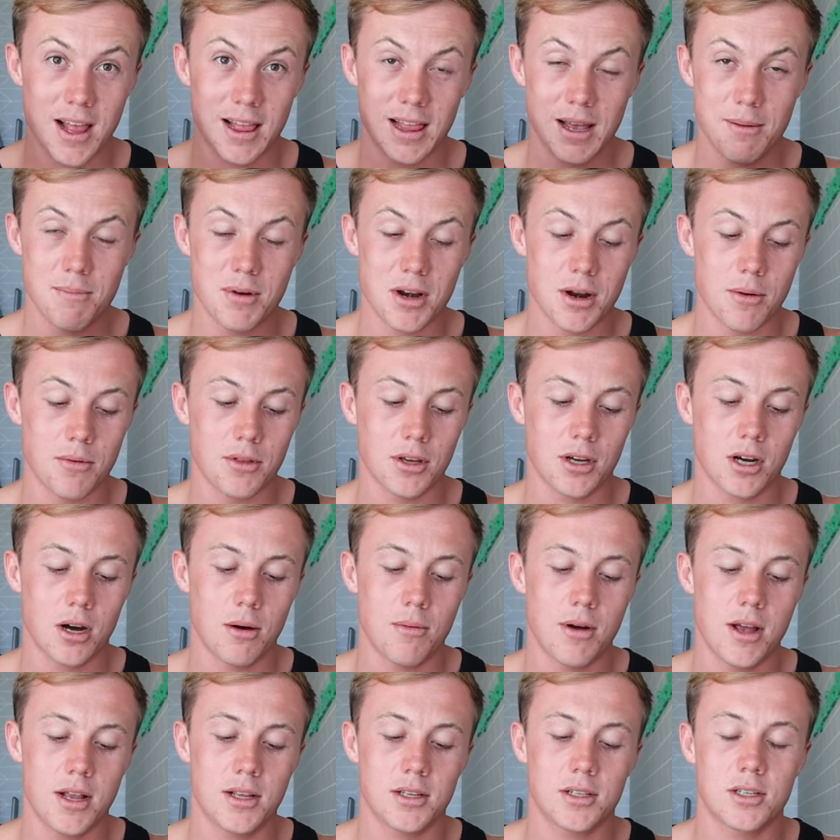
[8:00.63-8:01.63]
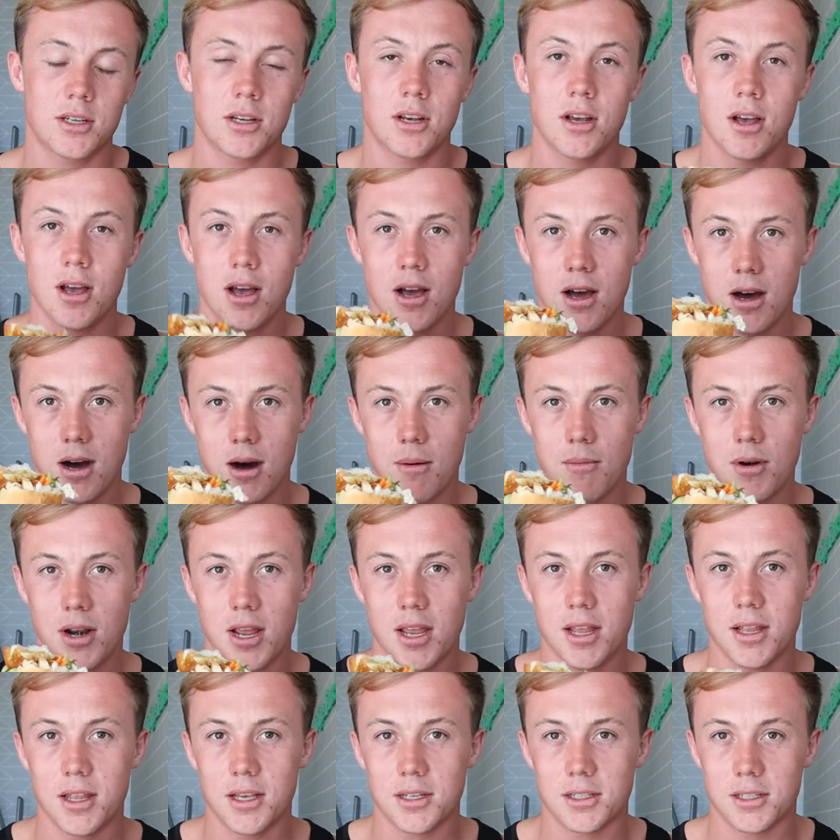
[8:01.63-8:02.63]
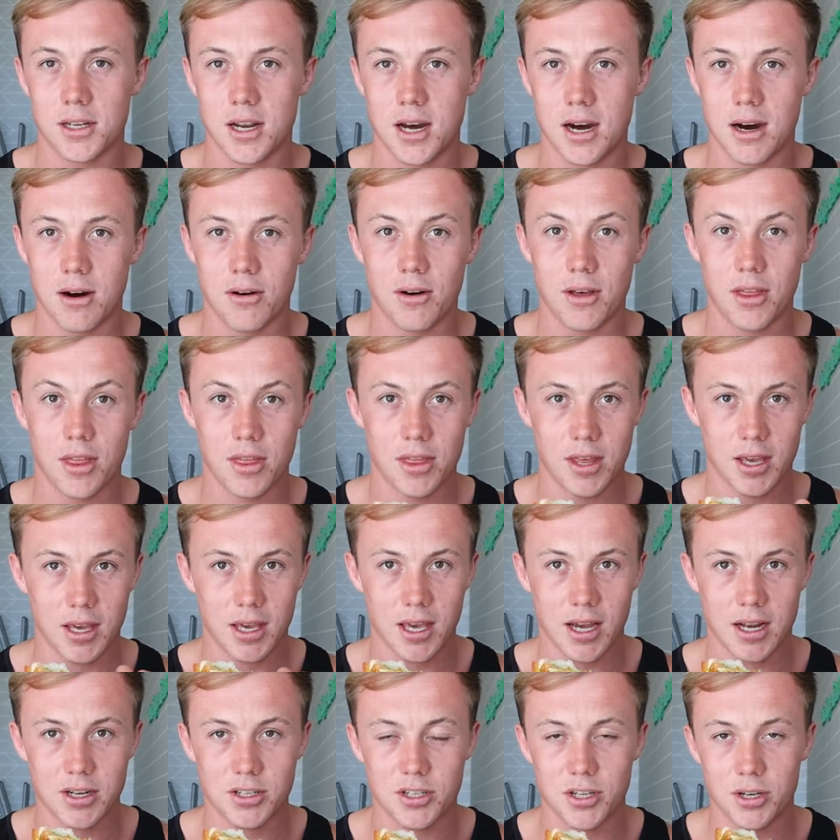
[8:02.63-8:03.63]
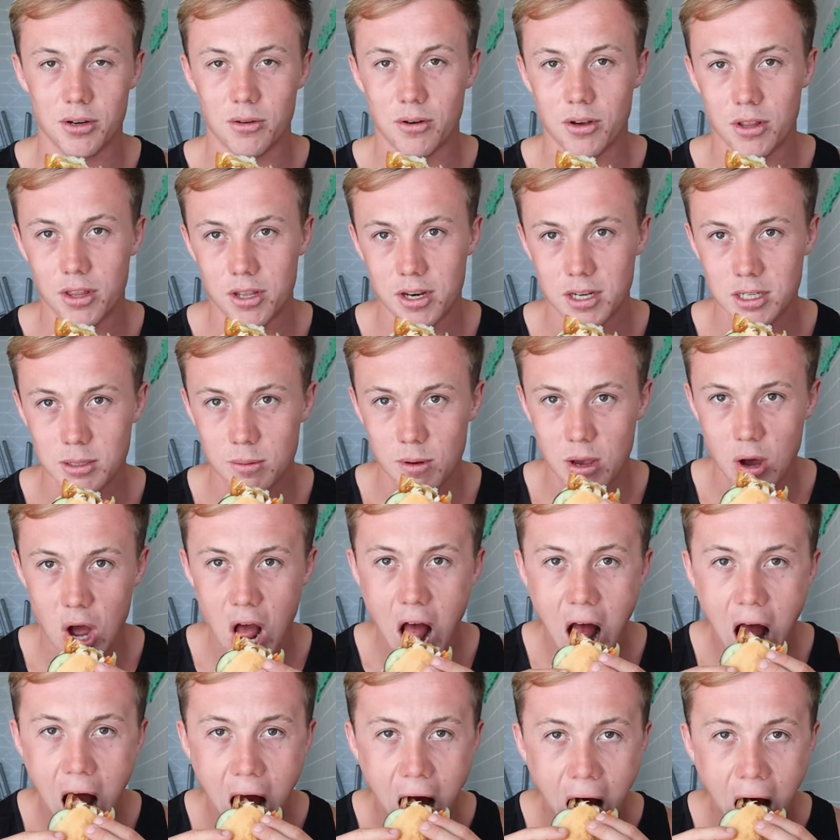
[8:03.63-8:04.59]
Let me know in the comments. I'm gonna eat this now and then catch you in the next meal.